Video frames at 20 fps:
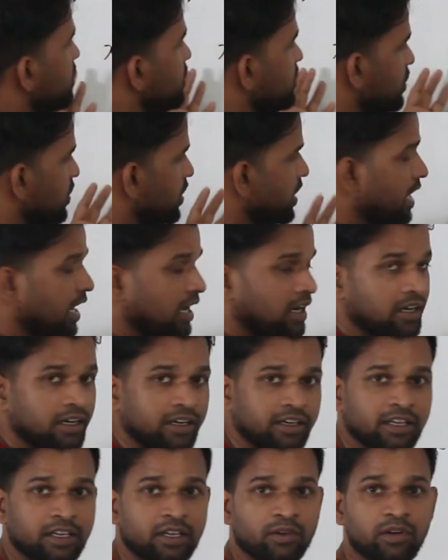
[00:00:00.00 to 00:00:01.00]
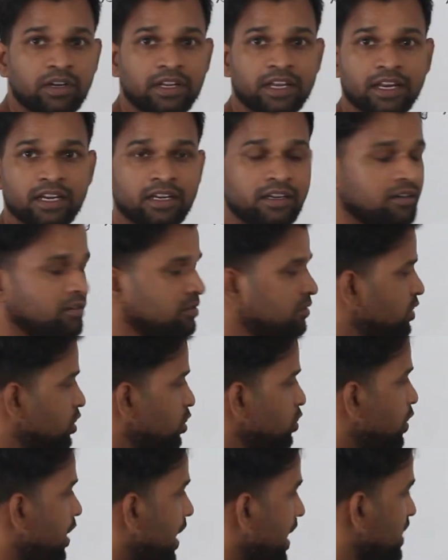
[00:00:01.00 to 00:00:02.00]
use your calculator, you will get
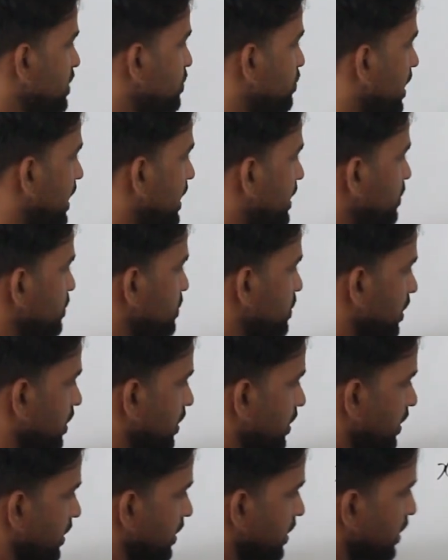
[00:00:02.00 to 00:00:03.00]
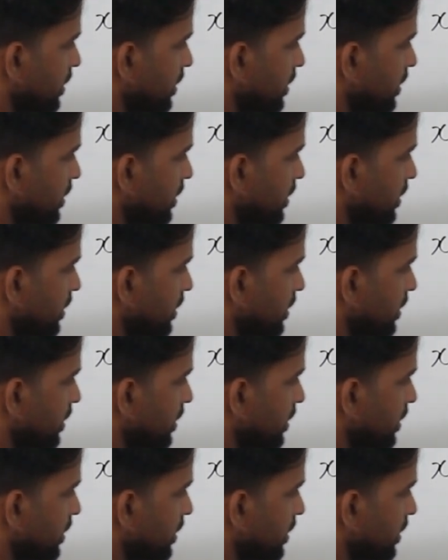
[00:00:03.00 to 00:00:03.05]
2x values already.